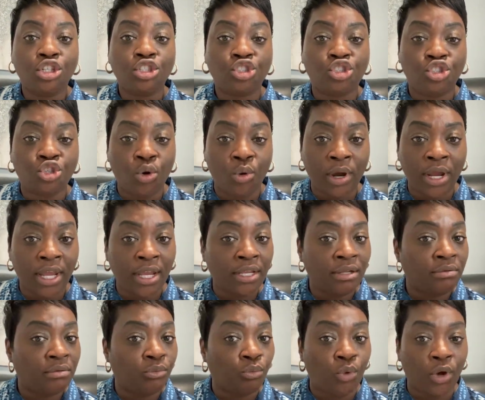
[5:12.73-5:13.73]

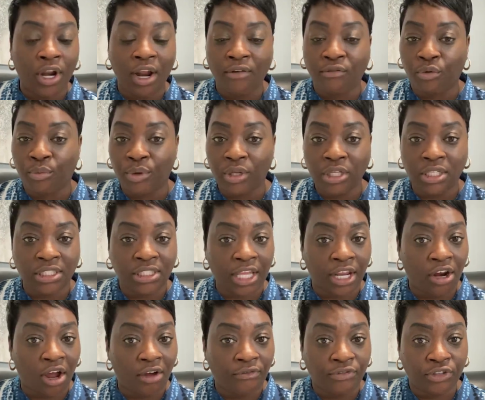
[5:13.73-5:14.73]
join whatever real
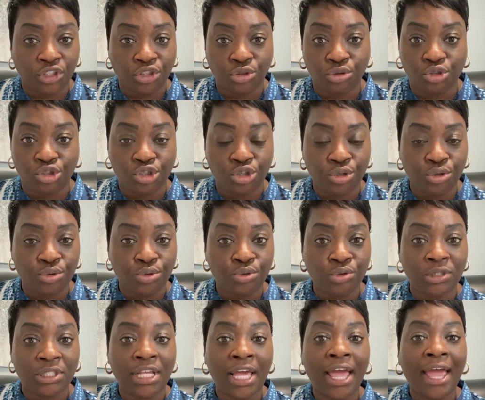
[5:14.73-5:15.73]
estate office you
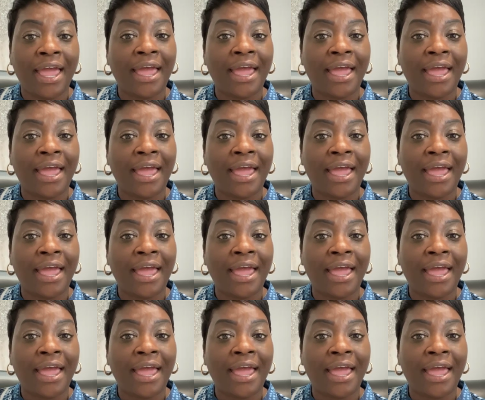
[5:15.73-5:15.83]
choose,